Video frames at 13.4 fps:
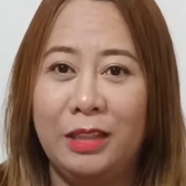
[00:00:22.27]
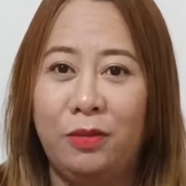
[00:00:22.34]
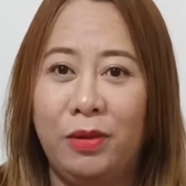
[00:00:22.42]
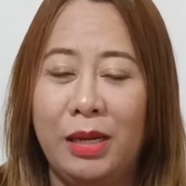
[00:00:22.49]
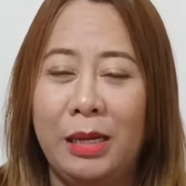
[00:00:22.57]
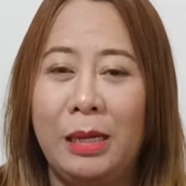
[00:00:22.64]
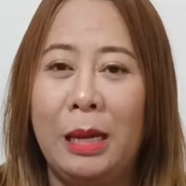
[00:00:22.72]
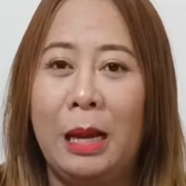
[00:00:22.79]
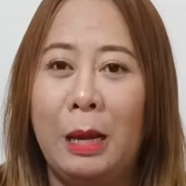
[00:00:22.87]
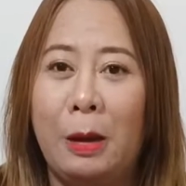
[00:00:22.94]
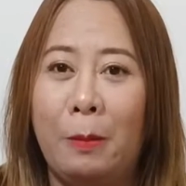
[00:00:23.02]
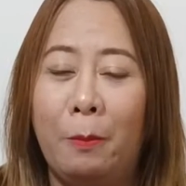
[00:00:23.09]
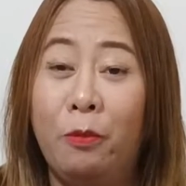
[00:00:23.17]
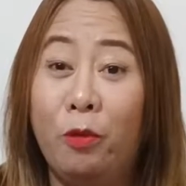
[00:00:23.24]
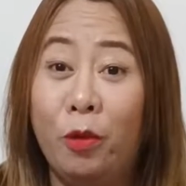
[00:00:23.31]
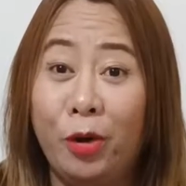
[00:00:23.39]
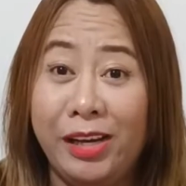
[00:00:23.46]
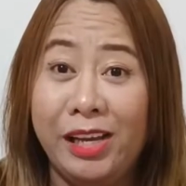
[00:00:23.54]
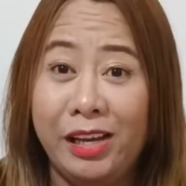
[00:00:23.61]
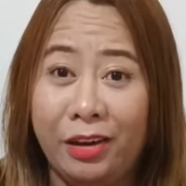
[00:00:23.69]
It's been
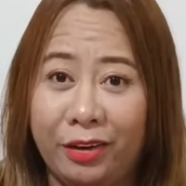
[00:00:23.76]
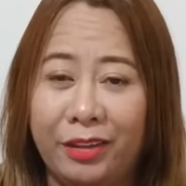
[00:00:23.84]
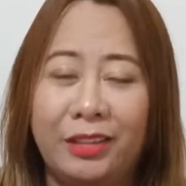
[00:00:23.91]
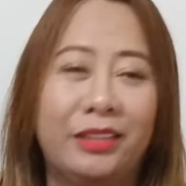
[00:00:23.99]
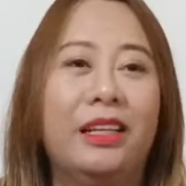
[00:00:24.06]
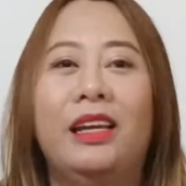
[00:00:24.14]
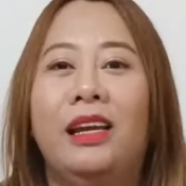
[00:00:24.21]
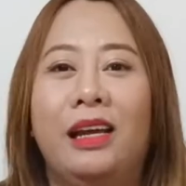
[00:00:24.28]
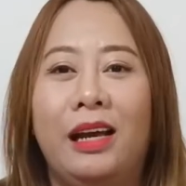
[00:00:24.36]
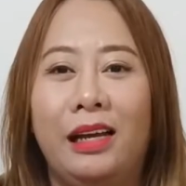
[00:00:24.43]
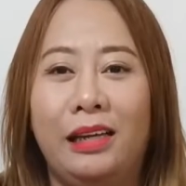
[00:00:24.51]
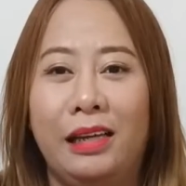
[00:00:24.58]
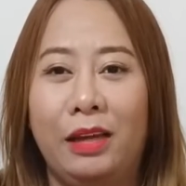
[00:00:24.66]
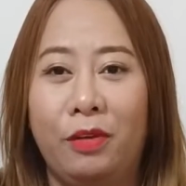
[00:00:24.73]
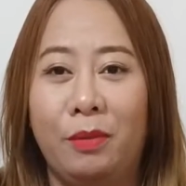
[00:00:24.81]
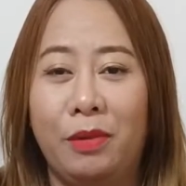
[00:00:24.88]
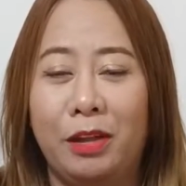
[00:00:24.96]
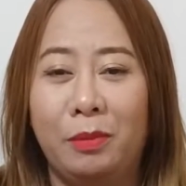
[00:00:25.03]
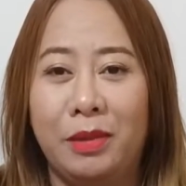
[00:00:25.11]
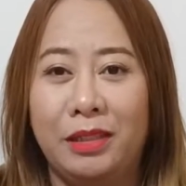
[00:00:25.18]
4 years, I think, if
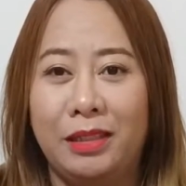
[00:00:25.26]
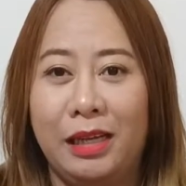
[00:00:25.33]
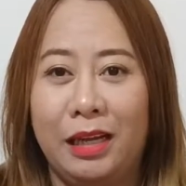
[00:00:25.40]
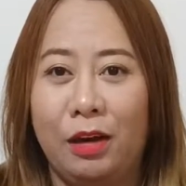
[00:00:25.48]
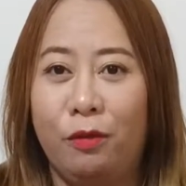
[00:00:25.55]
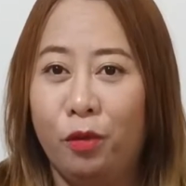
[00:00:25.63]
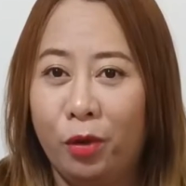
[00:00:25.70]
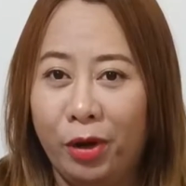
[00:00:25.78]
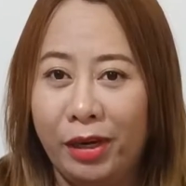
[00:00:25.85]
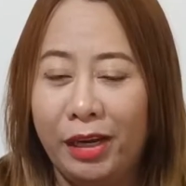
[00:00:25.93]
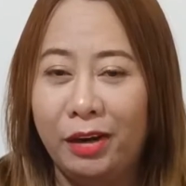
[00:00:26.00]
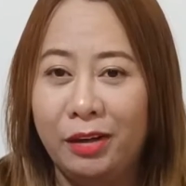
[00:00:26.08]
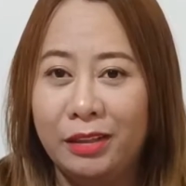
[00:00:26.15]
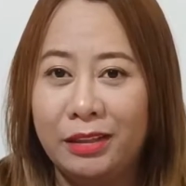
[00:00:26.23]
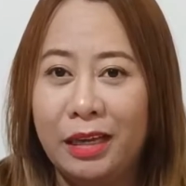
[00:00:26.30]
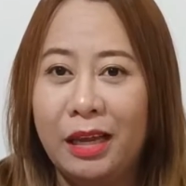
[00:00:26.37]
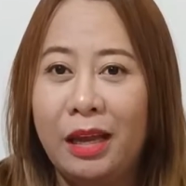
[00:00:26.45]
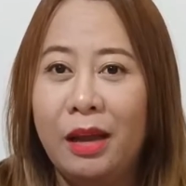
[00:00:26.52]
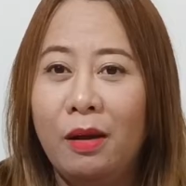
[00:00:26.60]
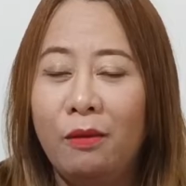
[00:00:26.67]
I'm not mistaken, 4
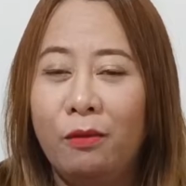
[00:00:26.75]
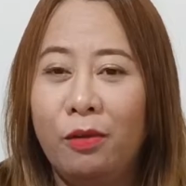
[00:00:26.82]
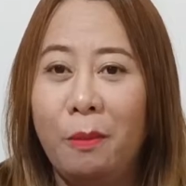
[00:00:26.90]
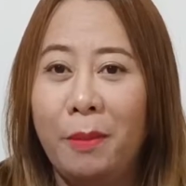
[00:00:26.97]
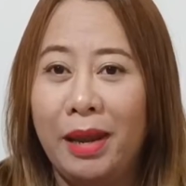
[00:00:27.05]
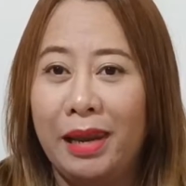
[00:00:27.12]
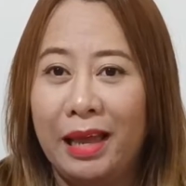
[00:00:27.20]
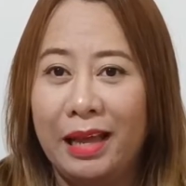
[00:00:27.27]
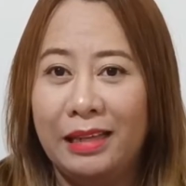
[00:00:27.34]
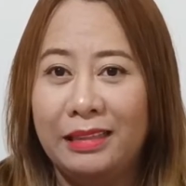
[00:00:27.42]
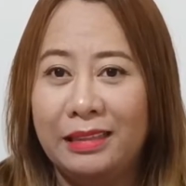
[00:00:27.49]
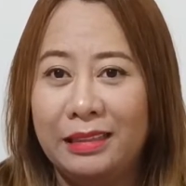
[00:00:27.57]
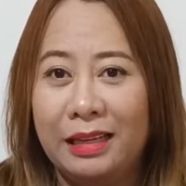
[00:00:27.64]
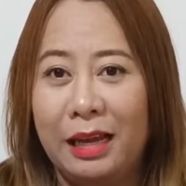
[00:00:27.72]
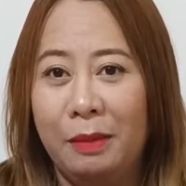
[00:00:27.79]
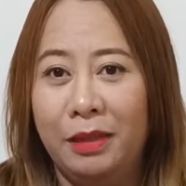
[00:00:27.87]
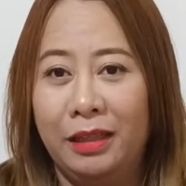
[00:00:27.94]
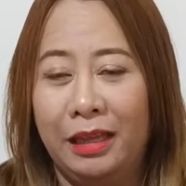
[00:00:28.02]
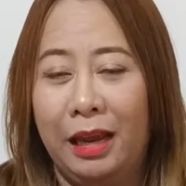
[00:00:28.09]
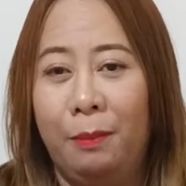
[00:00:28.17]
years from my last
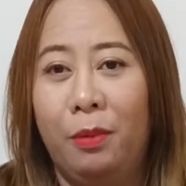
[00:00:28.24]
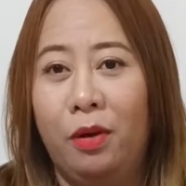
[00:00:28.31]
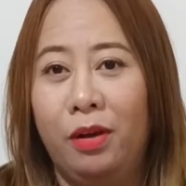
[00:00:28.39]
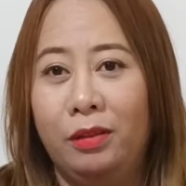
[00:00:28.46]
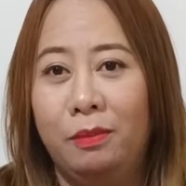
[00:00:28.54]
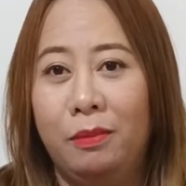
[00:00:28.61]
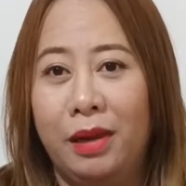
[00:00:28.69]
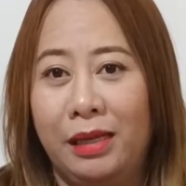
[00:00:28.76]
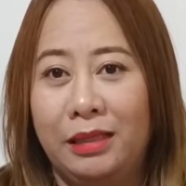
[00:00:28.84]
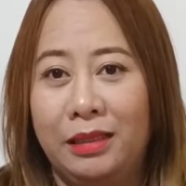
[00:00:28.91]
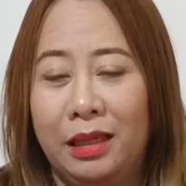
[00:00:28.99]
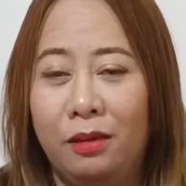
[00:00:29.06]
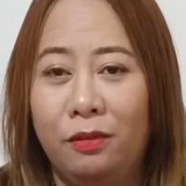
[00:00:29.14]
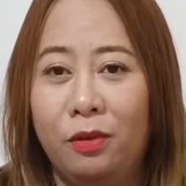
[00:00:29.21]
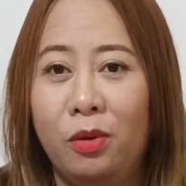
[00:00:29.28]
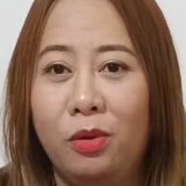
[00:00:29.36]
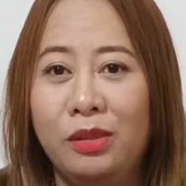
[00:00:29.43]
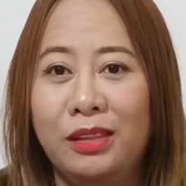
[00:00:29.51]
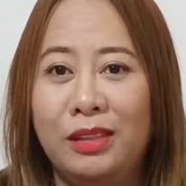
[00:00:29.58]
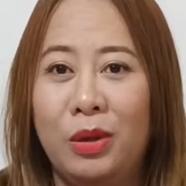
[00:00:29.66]
time that I bought my cell
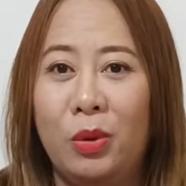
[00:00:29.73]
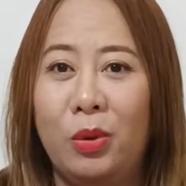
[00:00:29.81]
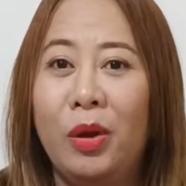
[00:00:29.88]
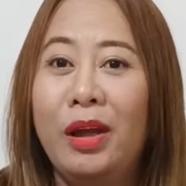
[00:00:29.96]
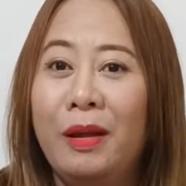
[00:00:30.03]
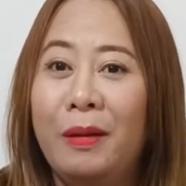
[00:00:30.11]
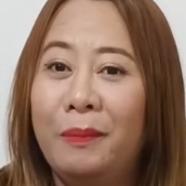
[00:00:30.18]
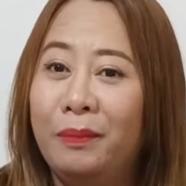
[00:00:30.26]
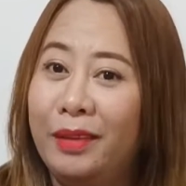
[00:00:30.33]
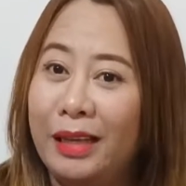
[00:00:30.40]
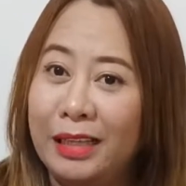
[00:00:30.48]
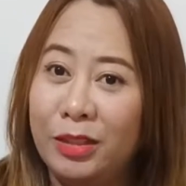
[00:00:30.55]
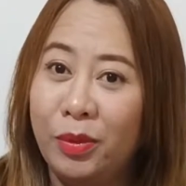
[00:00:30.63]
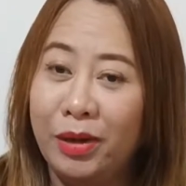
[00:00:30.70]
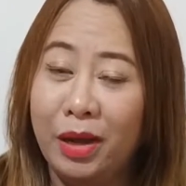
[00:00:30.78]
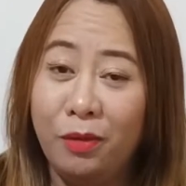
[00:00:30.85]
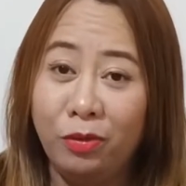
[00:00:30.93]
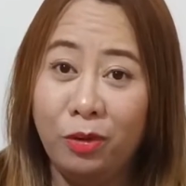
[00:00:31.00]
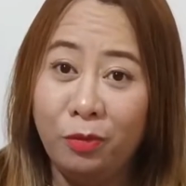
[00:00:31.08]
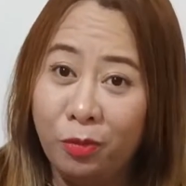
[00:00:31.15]
phone. So this one,
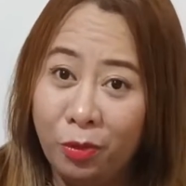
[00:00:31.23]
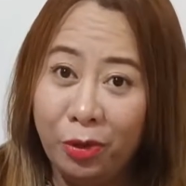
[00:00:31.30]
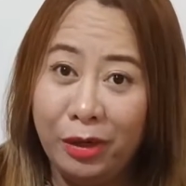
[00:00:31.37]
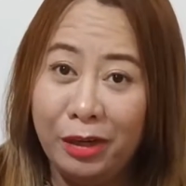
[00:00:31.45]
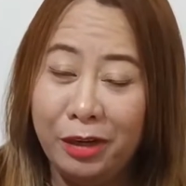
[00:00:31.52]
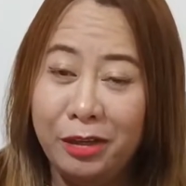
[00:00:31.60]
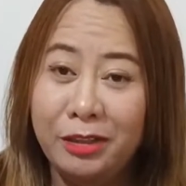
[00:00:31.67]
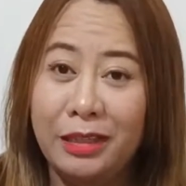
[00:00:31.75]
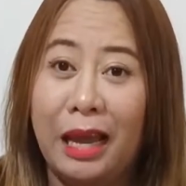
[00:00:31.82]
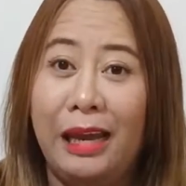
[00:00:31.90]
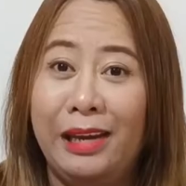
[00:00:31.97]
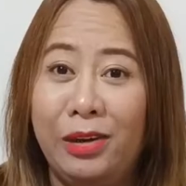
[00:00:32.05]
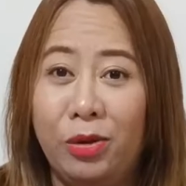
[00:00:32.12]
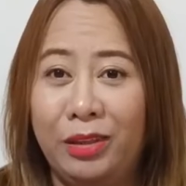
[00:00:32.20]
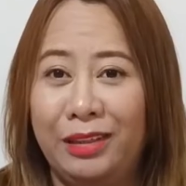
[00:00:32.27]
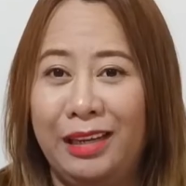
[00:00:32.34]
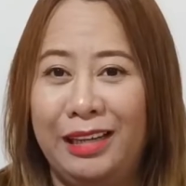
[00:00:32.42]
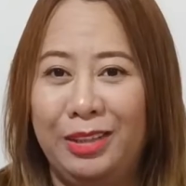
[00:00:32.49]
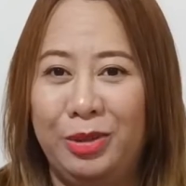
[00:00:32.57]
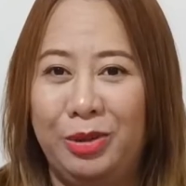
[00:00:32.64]
after 4 years, I know
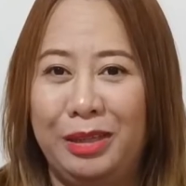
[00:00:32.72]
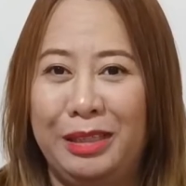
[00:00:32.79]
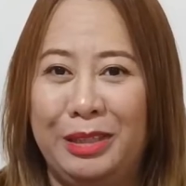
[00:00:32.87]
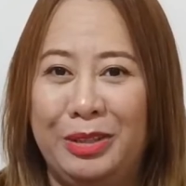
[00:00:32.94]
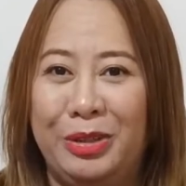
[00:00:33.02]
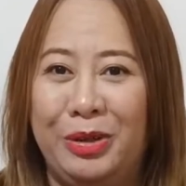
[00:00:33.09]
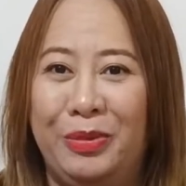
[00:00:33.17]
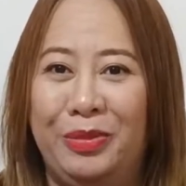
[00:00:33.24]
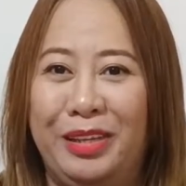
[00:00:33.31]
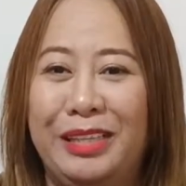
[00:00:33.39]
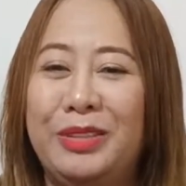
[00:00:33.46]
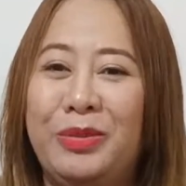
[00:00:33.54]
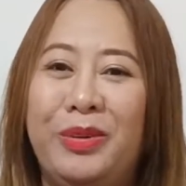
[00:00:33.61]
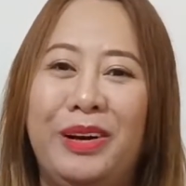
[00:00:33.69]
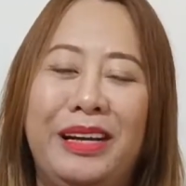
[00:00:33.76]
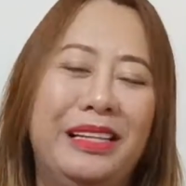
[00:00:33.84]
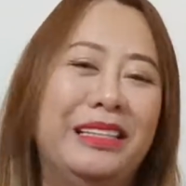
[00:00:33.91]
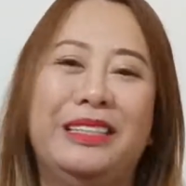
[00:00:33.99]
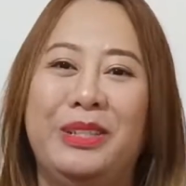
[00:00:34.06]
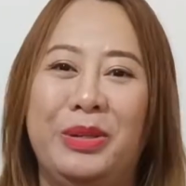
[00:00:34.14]
that I truly deserve this
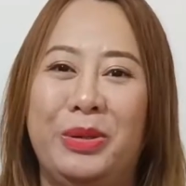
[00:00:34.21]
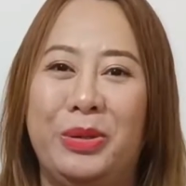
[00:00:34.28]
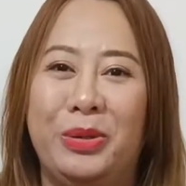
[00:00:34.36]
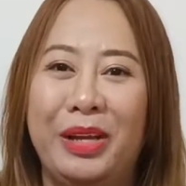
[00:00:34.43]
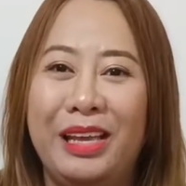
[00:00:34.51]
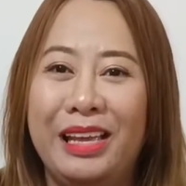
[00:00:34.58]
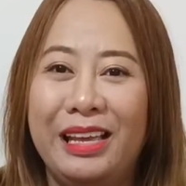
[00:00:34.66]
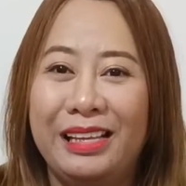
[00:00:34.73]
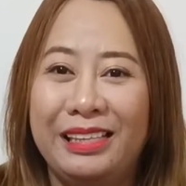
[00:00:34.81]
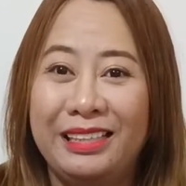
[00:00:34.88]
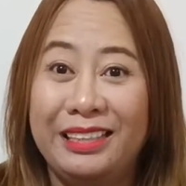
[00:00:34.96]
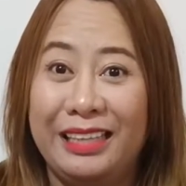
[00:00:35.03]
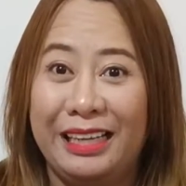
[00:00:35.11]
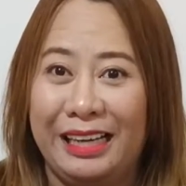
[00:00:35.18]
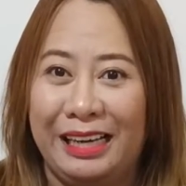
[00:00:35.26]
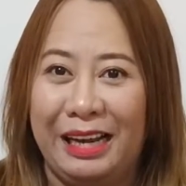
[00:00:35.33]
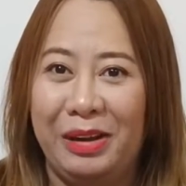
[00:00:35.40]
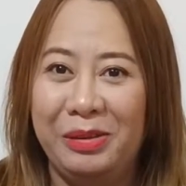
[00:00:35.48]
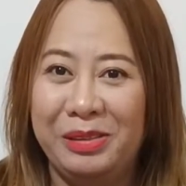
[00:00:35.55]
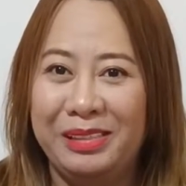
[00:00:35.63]
one. So check
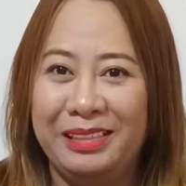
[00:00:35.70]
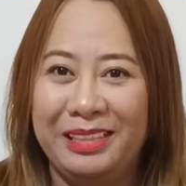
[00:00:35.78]
it out.